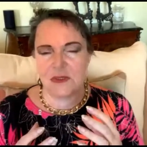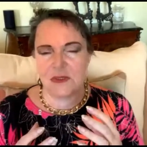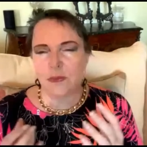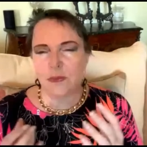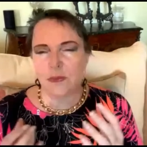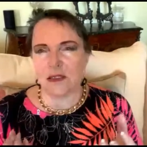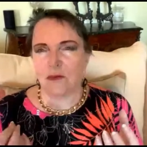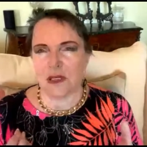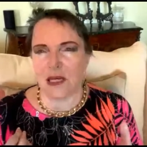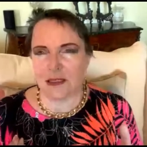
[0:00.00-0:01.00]
And please
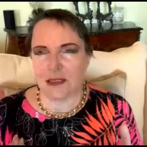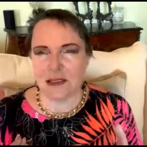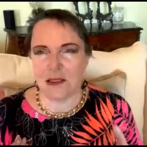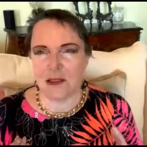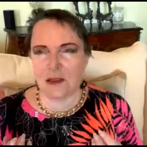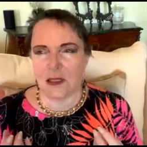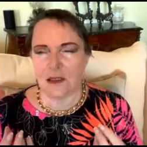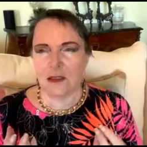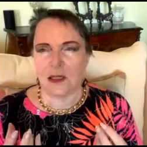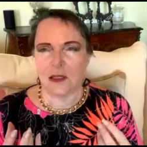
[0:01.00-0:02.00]
don't take that in
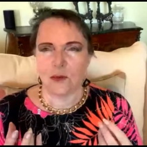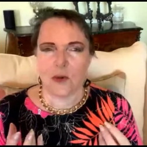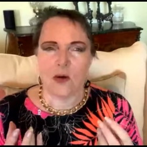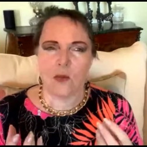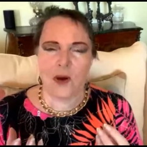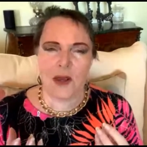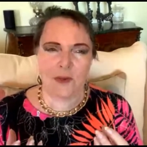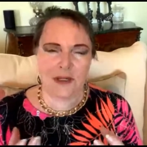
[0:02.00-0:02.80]
the wrong way.